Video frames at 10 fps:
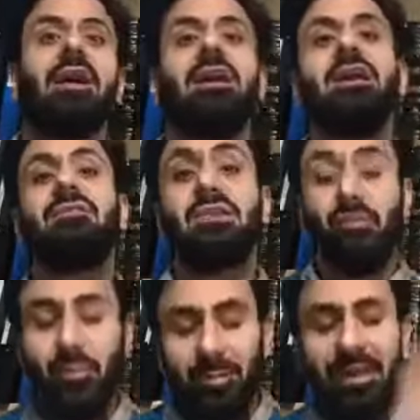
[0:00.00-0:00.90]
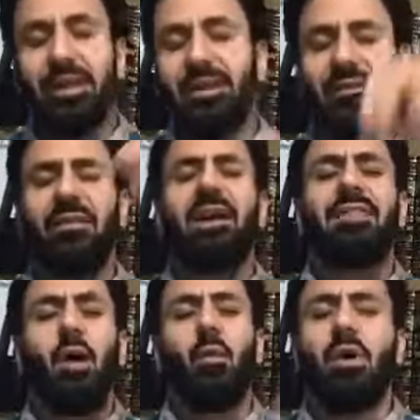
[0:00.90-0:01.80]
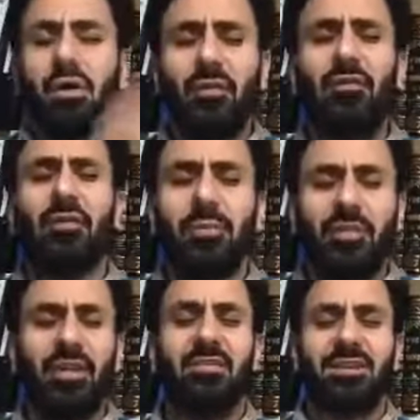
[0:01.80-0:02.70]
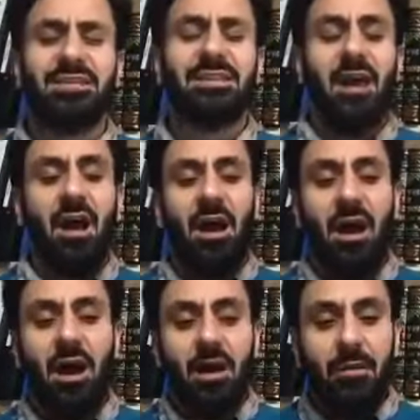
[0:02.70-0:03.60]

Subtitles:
even if we believe that well-confirmed theories are